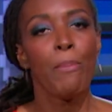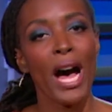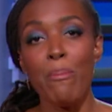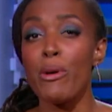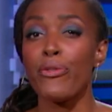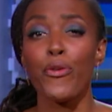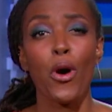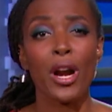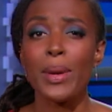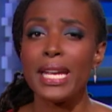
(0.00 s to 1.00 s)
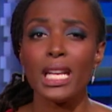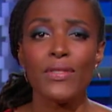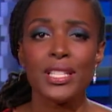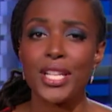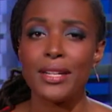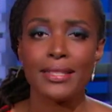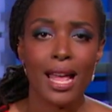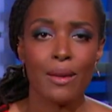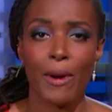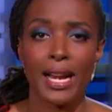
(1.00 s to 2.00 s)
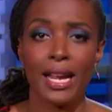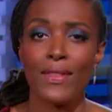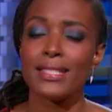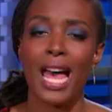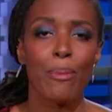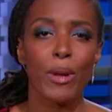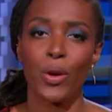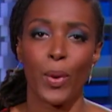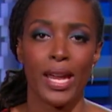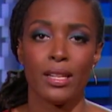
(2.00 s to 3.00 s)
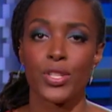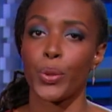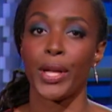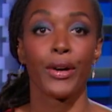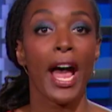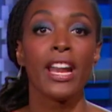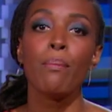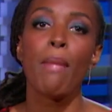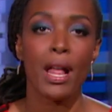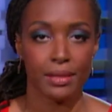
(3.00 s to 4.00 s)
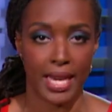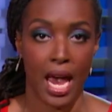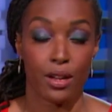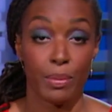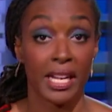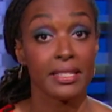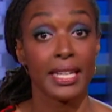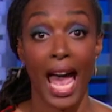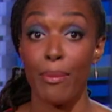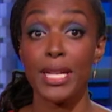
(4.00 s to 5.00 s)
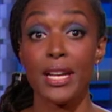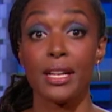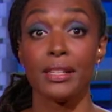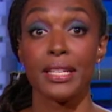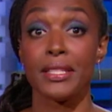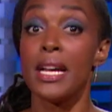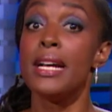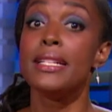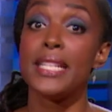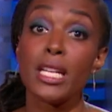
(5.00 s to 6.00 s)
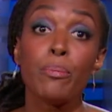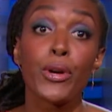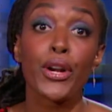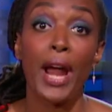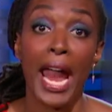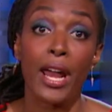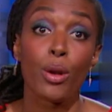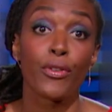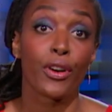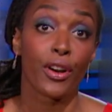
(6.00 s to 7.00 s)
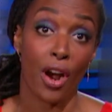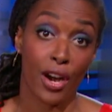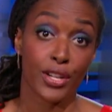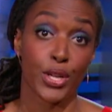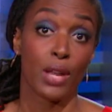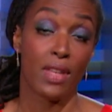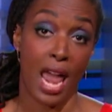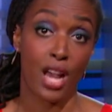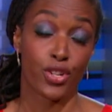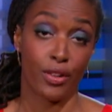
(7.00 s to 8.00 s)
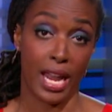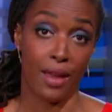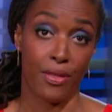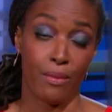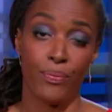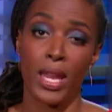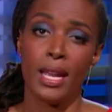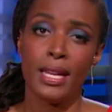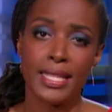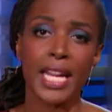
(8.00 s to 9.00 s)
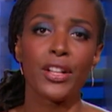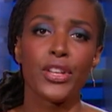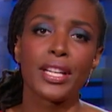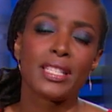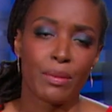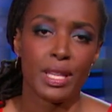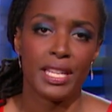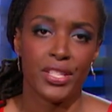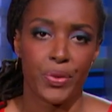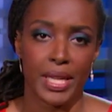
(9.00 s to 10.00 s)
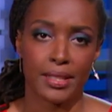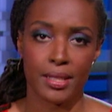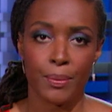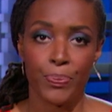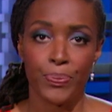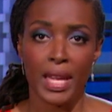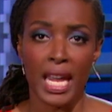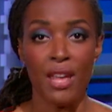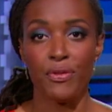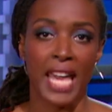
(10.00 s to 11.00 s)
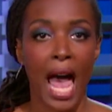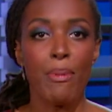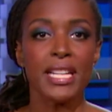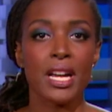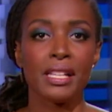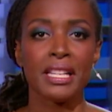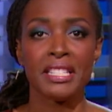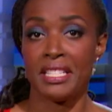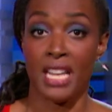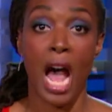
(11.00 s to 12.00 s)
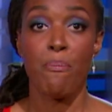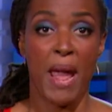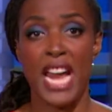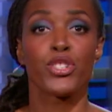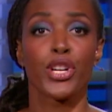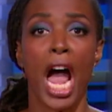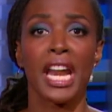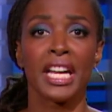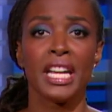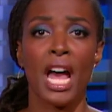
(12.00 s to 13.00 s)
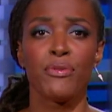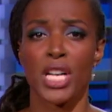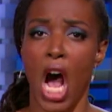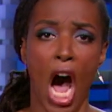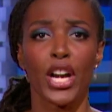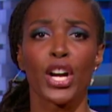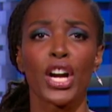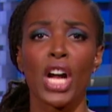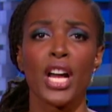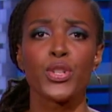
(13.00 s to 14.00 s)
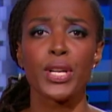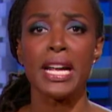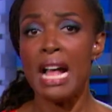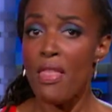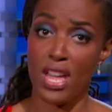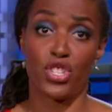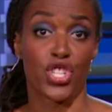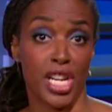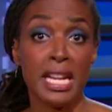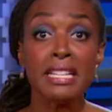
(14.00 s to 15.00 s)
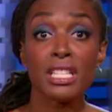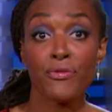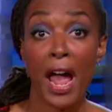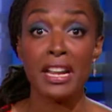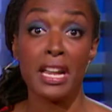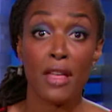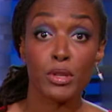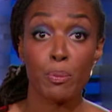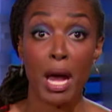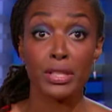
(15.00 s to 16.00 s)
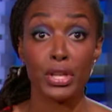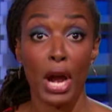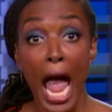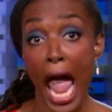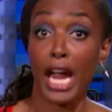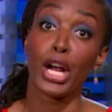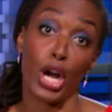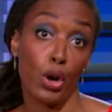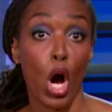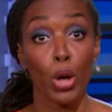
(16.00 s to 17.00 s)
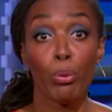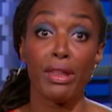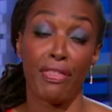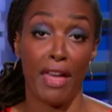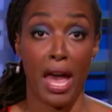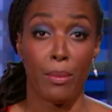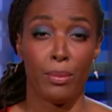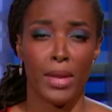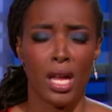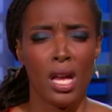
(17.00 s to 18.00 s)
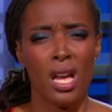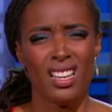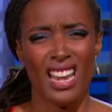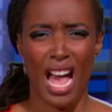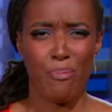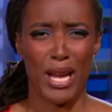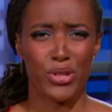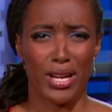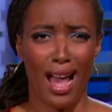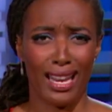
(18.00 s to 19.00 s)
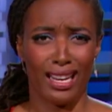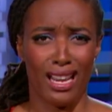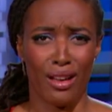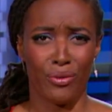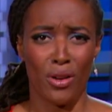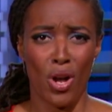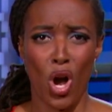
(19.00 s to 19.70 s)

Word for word: But before we could even start celebrating this epic win, Twitter had a meltdown because Gabby Douglas didn't put her hand over her heart during the national anthem. Take a look at some of these tweets. If Gabby Douglas is not patriotic enough to honor her country, then she needs to find another sponsor and go home with them. Not patriotic enough?